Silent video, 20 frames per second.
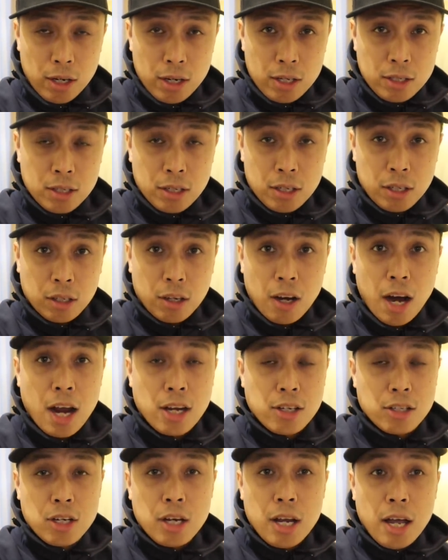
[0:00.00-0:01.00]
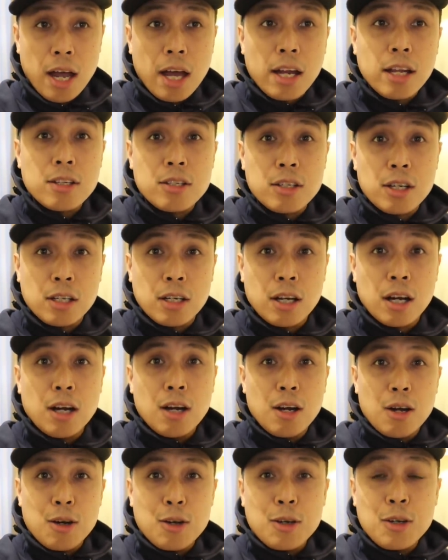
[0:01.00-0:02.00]
it's gonna crash, and it's gonna
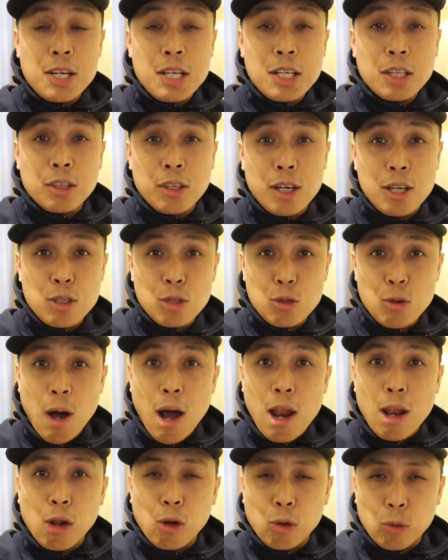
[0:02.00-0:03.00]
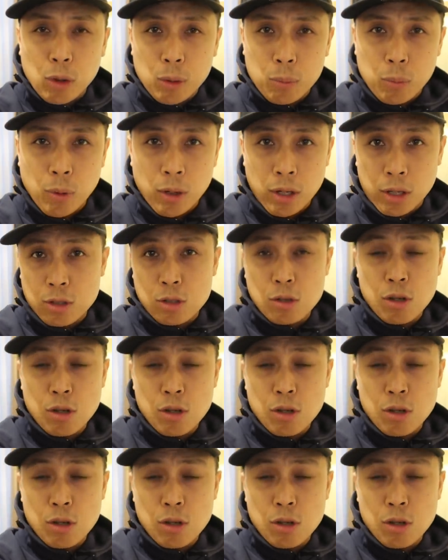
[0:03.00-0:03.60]
retrace to a lower point?